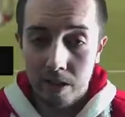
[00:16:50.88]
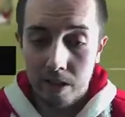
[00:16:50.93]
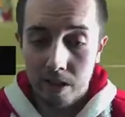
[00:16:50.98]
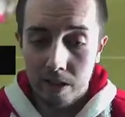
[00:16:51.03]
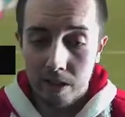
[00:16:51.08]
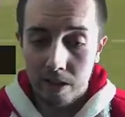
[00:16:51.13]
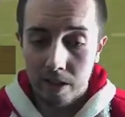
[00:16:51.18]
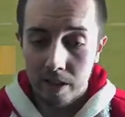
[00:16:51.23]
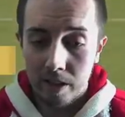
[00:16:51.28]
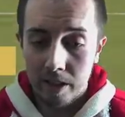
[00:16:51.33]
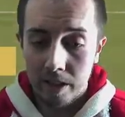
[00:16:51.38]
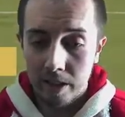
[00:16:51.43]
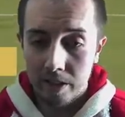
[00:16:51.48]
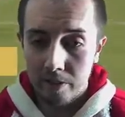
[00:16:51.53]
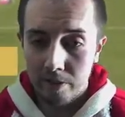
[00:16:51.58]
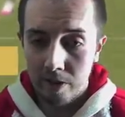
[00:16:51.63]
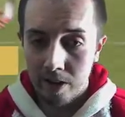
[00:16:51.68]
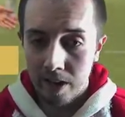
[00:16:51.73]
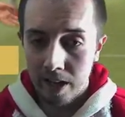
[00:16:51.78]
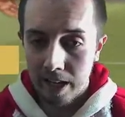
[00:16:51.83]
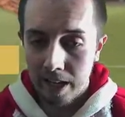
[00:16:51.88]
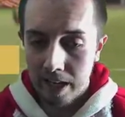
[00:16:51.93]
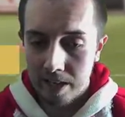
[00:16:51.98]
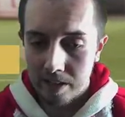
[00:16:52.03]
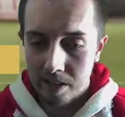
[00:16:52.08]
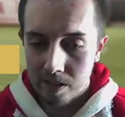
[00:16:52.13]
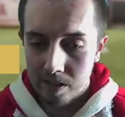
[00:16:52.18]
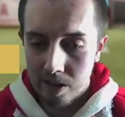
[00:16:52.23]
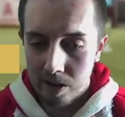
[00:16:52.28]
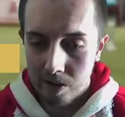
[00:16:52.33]
And he finally gets
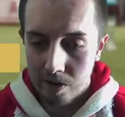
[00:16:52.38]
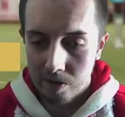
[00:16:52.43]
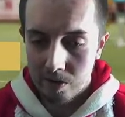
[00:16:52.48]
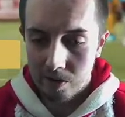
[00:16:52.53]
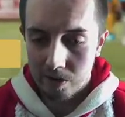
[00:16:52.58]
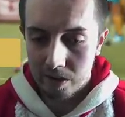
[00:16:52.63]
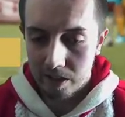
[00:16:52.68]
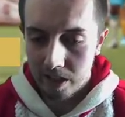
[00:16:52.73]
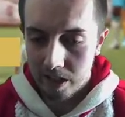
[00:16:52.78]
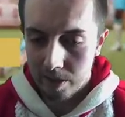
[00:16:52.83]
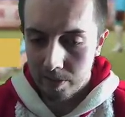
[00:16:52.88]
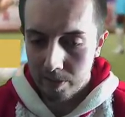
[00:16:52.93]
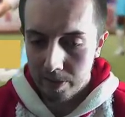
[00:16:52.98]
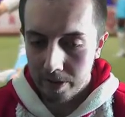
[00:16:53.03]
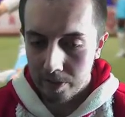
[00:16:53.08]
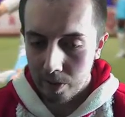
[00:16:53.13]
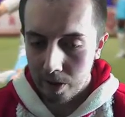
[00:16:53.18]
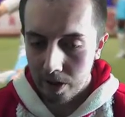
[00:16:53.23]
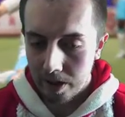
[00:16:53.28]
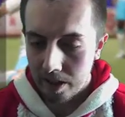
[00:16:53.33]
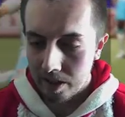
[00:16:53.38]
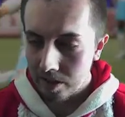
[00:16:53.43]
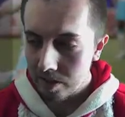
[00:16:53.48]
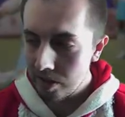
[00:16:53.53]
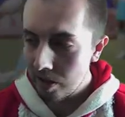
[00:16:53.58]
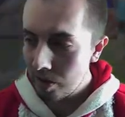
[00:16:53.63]
his goal that he'd been working so